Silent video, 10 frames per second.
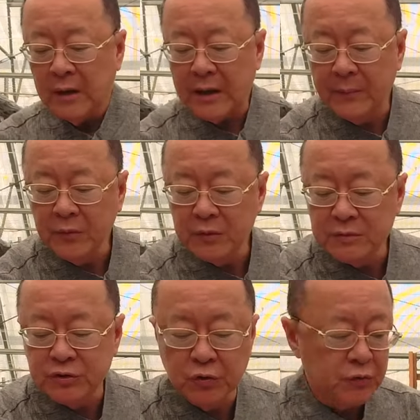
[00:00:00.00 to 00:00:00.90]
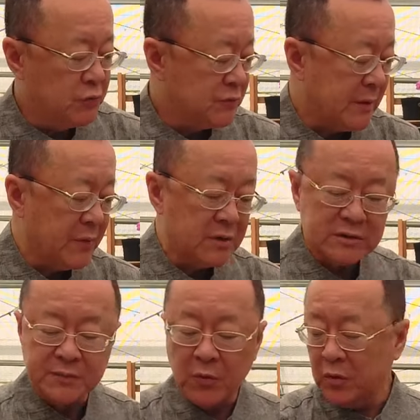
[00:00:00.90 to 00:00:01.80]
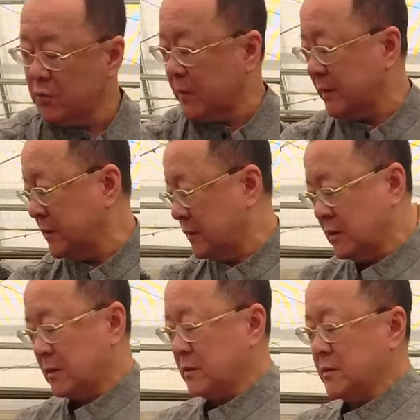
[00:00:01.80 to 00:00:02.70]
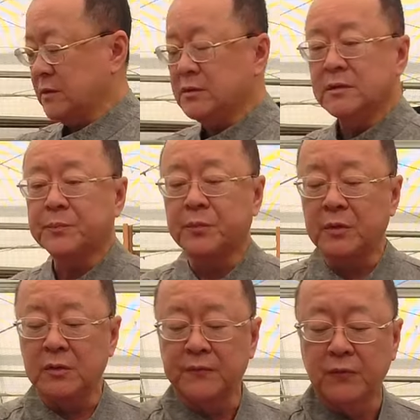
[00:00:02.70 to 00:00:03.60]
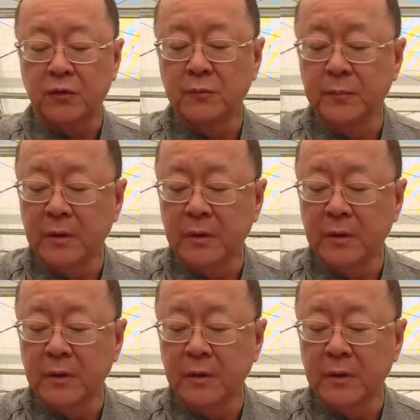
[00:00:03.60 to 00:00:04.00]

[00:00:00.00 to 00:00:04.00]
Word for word: I'm going to show you some of the smaller ones. This is a beautiful